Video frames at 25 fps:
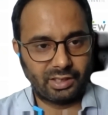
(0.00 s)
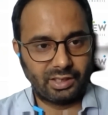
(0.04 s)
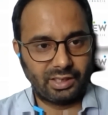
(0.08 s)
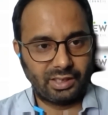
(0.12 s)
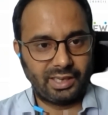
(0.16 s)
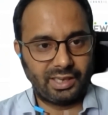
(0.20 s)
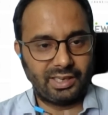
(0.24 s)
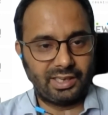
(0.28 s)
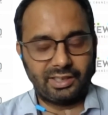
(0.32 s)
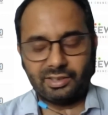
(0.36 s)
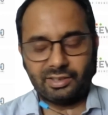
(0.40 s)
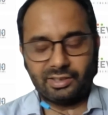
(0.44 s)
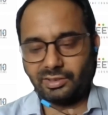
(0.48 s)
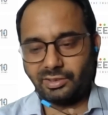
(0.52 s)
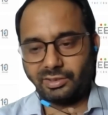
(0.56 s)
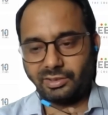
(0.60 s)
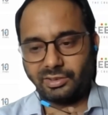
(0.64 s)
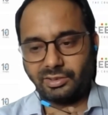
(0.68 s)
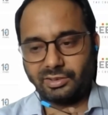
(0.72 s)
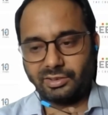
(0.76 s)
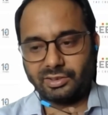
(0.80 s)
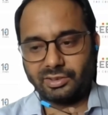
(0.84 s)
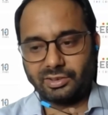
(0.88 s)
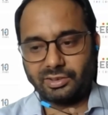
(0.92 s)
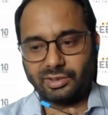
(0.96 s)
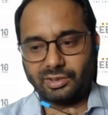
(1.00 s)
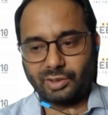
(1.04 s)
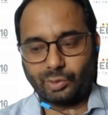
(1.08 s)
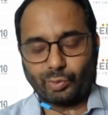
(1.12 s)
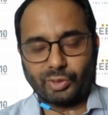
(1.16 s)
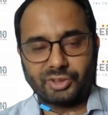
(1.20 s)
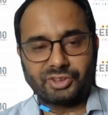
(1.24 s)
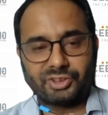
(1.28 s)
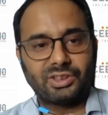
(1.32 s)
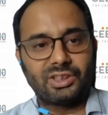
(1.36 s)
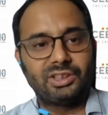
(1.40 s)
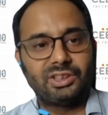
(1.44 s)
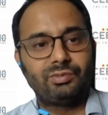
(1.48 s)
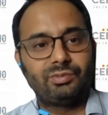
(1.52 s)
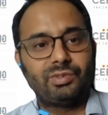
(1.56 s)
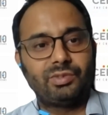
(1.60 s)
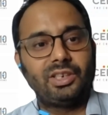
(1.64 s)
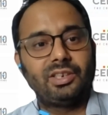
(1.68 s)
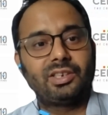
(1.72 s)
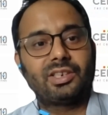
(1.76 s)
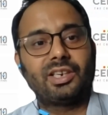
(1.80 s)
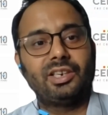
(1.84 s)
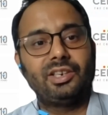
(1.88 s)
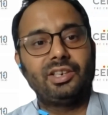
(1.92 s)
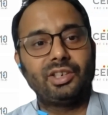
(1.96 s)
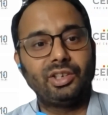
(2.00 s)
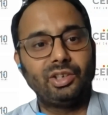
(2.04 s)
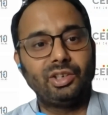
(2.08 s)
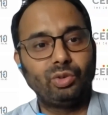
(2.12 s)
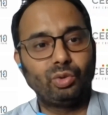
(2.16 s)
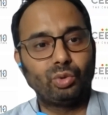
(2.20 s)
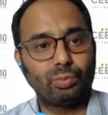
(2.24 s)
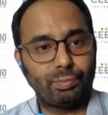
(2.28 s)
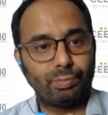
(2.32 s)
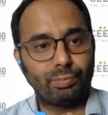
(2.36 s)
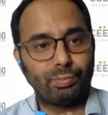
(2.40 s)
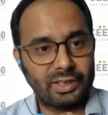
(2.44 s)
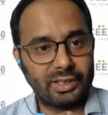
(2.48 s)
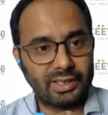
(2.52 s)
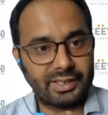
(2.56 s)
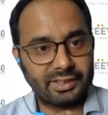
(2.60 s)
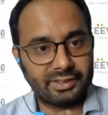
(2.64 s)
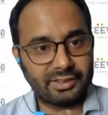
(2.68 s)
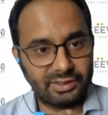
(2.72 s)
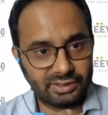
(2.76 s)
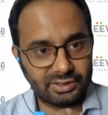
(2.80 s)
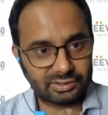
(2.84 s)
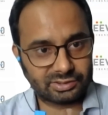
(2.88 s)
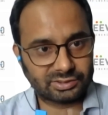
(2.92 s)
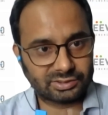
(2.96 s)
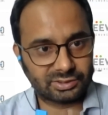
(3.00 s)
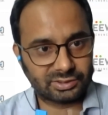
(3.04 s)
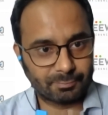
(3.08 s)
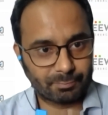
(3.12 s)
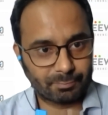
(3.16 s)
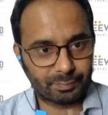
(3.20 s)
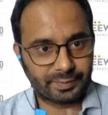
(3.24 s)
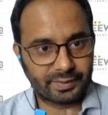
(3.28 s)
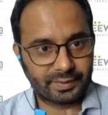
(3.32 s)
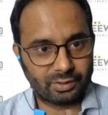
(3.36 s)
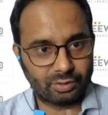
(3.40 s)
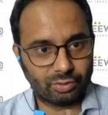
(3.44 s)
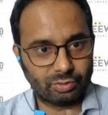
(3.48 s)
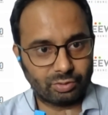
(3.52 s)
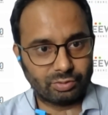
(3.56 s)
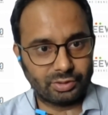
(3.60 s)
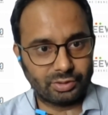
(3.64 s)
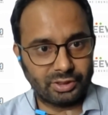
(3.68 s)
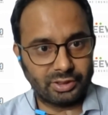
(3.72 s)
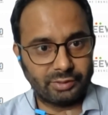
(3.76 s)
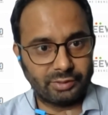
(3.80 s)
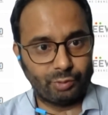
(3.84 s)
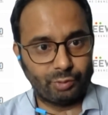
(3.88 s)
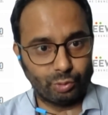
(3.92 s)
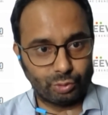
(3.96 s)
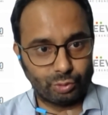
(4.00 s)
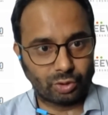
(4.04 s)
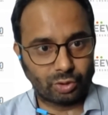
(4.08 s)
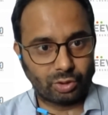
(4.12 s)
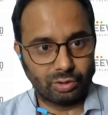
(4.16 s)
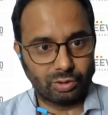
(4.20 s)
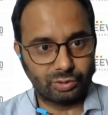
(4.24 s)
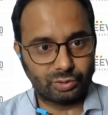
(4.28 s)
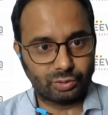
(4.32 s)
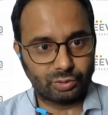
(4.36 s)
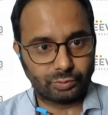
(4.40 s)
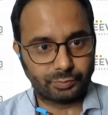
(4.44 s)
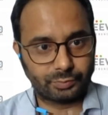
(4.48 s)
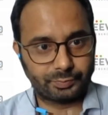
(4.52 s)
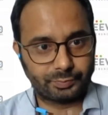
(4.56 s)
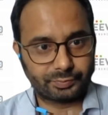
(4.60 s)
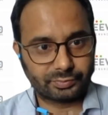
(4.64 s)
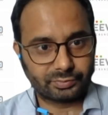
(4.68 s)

And the question is, will it continue to play like this, you know, in the future also?